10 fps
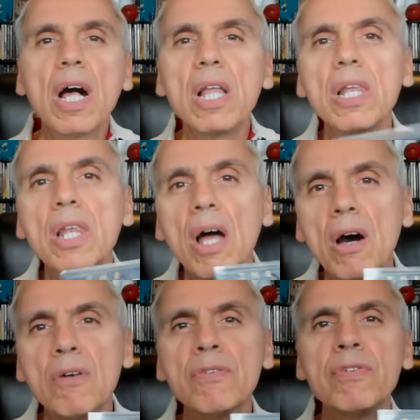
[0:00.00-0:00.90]

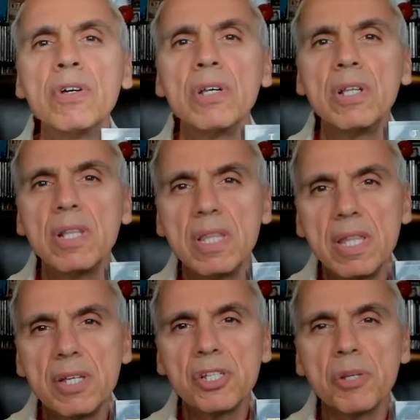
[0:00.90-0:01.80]
Love
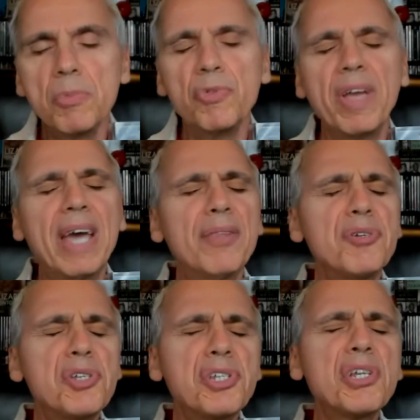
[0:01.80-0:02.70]
this movie, and
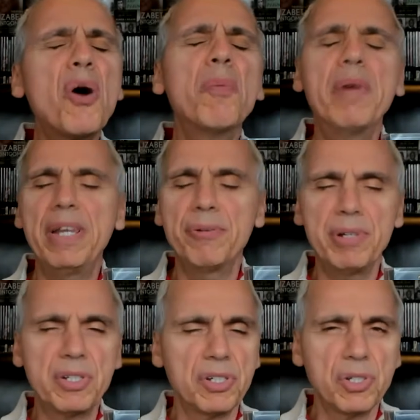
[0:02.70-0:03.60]
there's so many
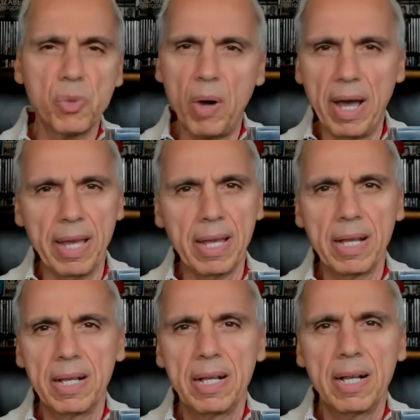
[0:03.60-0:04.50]
reasons why
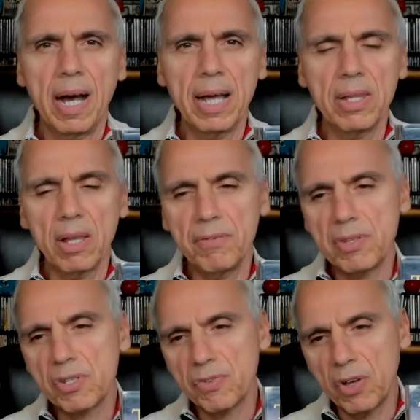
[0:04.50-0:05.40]
I love
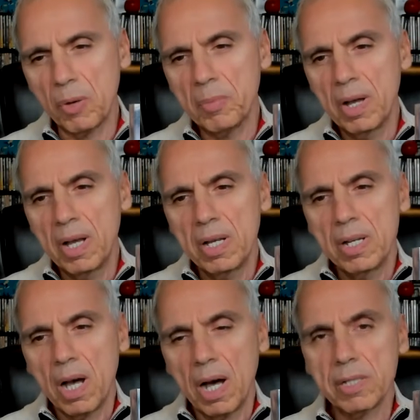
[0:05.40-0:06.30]
this film,
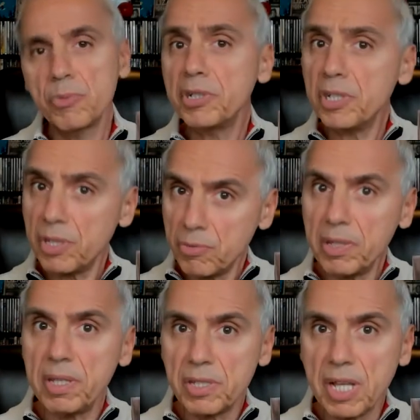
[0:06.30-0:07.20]
which is
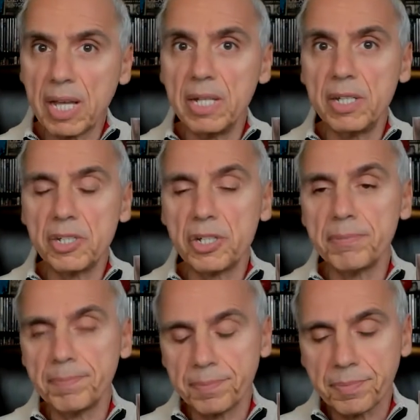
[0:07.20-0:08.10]
really the second
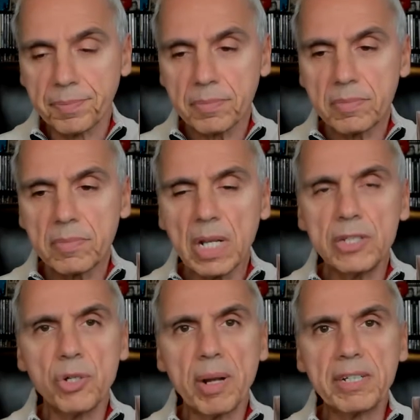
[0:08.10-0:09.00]
edition,
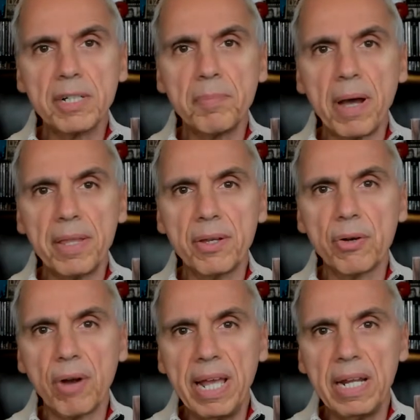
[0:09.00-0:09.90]
directed by the
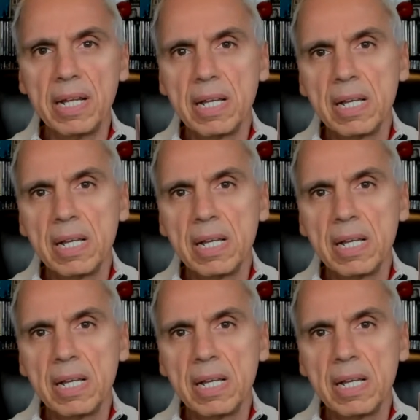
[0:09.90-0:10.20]
great